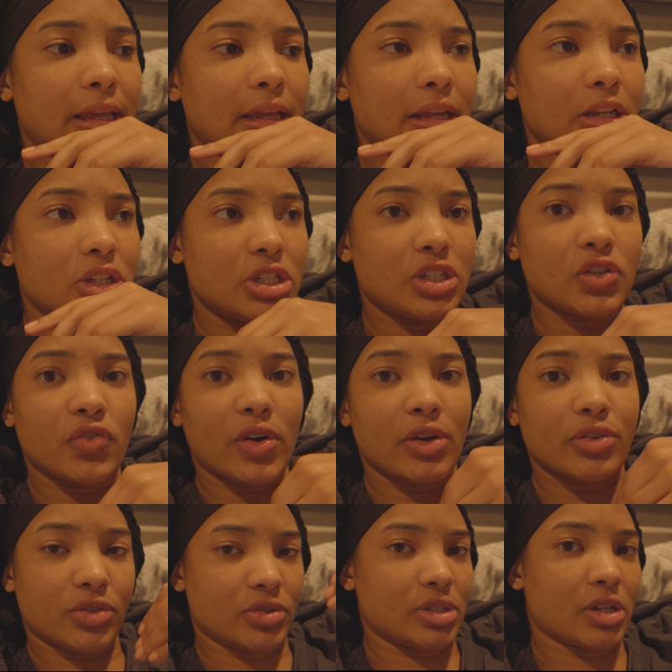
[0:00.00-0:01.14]
And she's
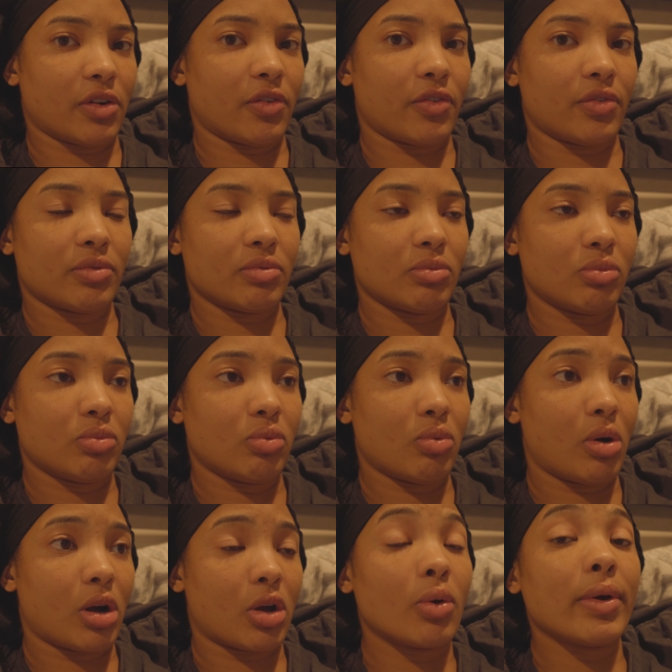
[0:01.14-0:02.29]
found herself
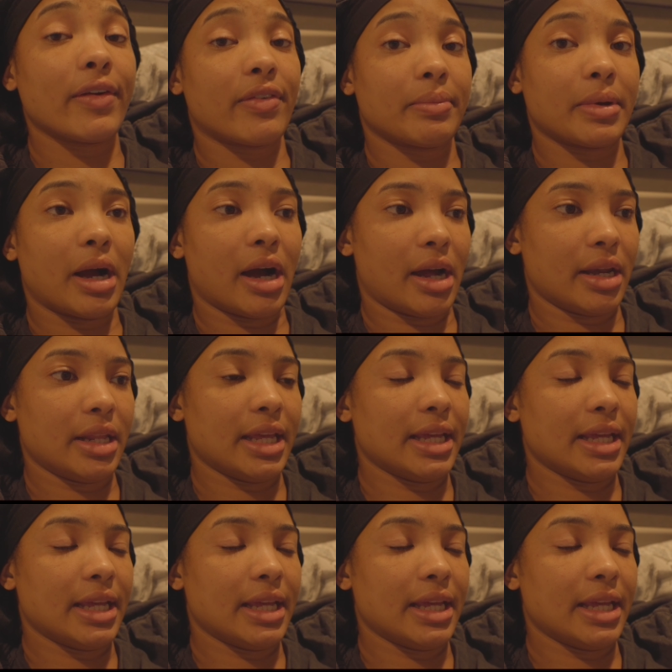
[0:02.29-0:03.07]
walk away from God.